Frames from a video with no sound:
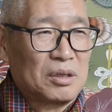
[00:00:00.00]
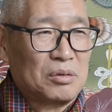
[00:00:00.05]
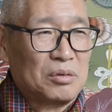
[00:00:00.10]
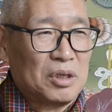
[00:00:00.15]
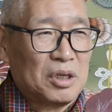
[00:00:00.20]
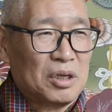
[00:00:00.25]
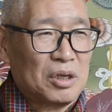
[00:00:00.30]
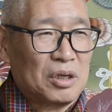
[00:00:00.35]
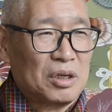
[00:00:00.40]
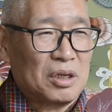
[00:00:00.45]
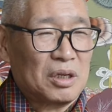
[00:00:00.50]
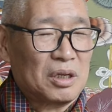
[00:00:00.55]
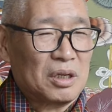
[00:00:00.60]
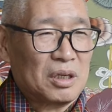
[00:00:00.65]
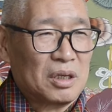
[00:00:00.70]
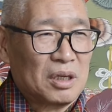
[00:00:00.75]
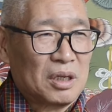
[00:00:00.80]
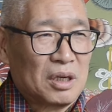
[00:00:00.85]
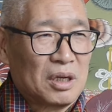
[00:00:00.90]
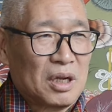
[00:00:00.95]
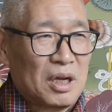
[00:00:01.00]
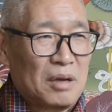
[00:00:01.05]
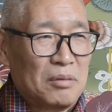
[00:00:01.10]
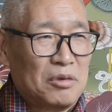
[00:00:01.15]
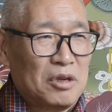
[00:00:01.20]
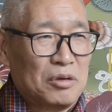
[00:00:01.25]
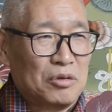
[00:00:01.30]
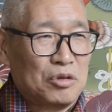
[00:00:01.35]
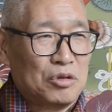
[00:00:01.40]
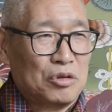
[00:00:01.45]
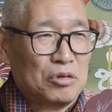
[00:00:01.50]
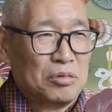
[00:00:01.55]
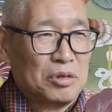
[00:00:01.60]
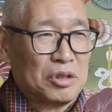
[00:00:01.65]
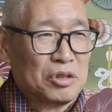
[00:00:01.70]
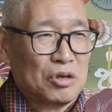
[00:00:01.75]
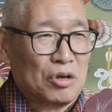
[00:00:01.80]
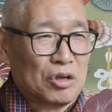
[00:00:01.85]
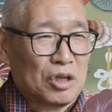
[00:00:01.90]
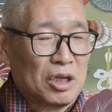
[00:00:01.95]
I believe you will be
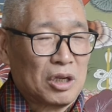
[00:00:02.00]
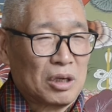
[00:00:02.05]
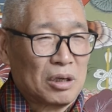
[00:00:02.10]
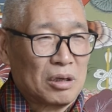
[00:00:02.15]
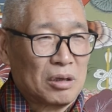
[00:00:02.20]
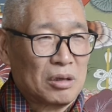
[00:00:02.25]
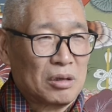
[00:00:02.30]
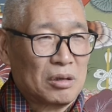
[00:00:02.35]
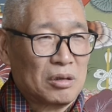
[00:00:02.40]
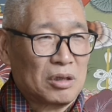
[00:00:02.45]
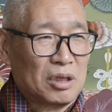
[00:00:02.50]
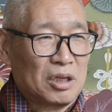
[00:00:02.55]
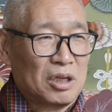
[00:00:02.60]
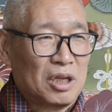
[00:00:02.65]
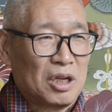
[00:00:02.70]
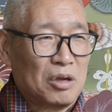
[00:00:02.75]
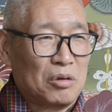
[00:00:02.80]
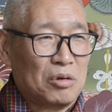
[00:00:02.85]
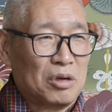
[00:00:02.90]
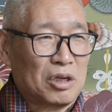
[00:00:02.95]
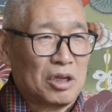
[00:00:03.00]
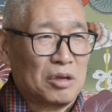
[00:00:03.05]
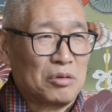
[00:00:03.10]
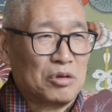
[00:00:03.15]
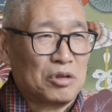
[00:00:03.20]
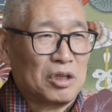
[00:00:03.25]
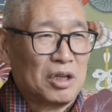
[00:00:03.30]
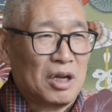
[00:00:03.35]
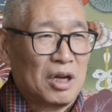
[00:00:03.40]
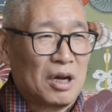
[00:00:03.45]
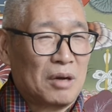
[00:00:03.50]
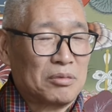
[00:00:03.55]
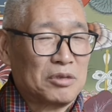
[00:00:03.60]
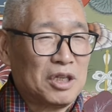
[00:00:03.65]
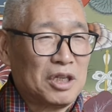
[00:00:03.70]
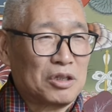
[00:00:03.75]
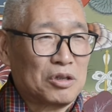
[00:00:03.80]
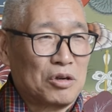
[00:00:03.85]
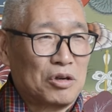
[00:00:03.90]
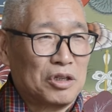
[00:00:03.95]
talking, they will give you the
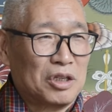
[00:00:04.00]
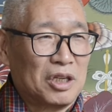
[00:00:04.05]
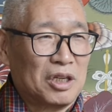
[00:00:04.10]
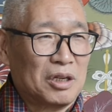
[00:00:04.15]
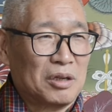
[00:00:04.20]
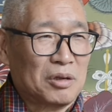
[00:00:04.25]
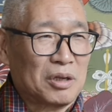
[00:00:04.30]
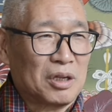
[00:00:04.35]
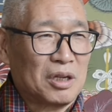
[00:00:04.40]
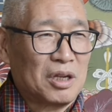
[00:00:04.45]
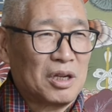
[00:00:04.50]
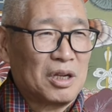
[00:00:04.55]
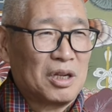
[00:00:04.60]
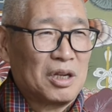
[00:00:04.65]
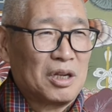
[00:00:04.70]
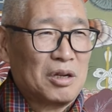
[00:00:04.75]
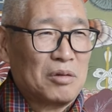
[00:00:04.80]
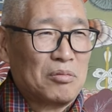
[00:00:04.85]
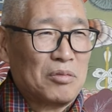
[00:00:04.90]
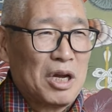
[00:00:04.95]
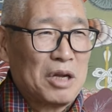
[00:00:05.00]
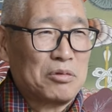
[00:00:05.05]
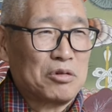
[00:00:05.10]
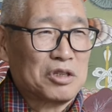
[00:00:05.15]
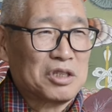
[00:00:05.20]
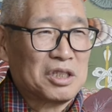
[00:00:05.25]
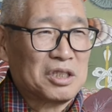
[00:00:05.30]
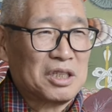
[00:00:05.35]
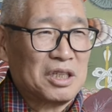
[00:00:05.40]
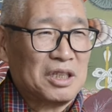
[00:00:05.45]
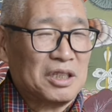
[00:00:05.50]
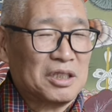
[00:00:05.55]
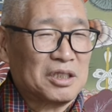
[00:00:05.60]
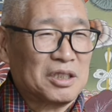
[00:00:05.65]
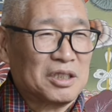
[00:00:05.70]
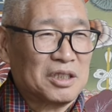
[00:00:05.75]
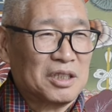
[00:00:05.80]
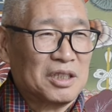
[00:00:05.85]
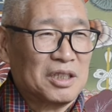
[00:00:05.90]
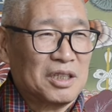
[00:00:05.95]
update on the mindful cities
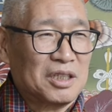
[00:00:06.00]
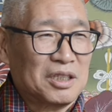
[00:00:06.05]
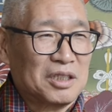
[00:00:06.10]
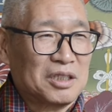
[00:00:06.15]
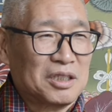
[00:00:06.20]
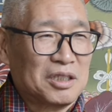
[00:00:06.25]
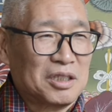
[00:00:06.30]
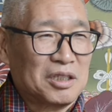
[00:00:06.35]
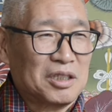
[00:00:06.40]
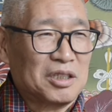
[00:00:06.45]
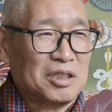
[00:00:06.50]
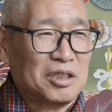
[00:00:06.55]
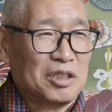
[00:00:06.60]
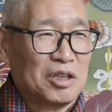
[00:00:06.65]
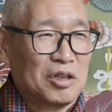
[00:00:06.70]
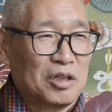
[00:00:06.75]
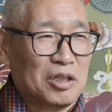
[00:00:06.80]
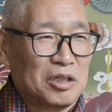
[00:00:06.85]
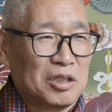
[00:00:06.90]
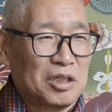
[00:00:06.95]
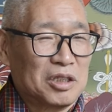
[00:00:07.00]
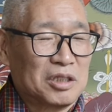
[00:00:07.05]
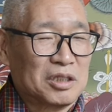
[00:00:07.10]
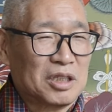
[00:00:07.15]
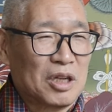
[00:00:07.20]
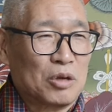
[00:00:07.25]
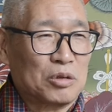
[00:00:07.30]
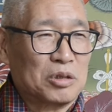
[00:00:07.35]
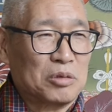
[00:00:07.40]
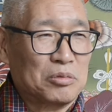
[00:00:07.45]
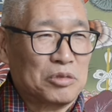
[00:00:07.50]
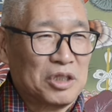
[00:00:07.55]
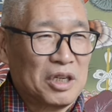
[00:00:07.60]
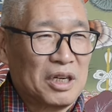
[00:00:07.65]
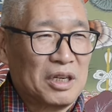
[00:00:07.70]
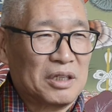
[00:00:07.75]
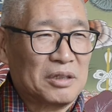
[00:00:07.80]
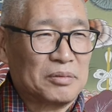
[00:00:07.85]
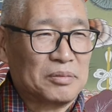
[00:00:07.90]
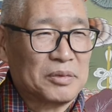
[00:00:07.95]
uh, you know, in the southern
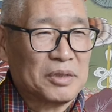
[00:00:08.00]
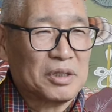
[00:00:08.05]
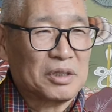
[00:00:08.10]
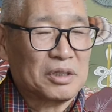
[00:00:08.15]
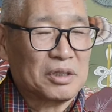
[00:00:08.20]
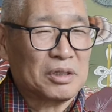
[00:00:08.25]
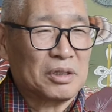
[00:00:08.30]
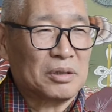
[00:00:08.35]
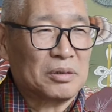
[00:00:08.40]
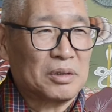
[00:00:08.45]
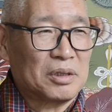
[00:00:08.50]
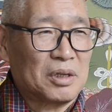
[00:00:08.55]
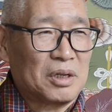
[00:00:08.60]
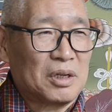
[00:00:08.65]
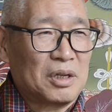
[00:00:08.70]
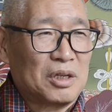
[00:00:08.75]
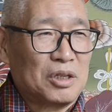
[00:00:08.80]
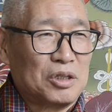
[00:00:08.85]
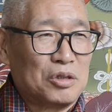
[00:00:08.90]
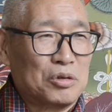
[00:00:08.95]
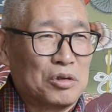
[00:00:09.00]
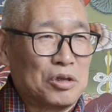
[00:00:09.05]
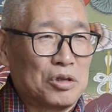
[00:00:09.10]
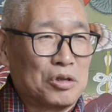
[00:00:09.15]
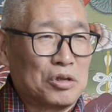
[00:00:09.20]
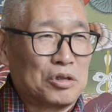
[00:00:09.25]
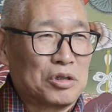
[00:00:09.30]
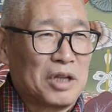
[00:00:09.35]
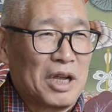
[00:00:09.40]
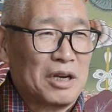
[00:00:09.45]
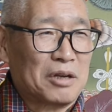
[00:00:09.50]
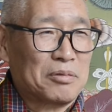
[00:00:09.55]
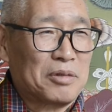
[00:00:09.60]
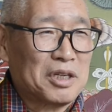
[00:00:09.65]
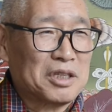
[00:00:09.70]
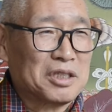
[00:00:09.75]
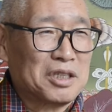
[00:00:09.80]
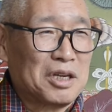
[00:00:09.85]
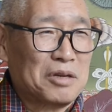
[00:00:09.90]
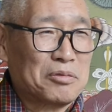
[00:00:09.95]
Bhutan. So you'll know that
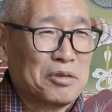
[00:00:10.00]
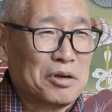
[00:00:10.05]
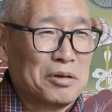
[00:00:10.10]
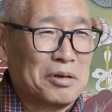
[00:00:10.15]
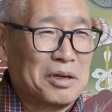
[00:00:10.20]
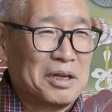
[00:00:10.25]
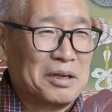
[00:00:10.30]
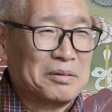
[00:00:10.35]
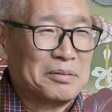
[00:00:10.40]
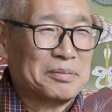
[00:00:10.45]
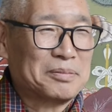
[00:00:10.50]
person probably.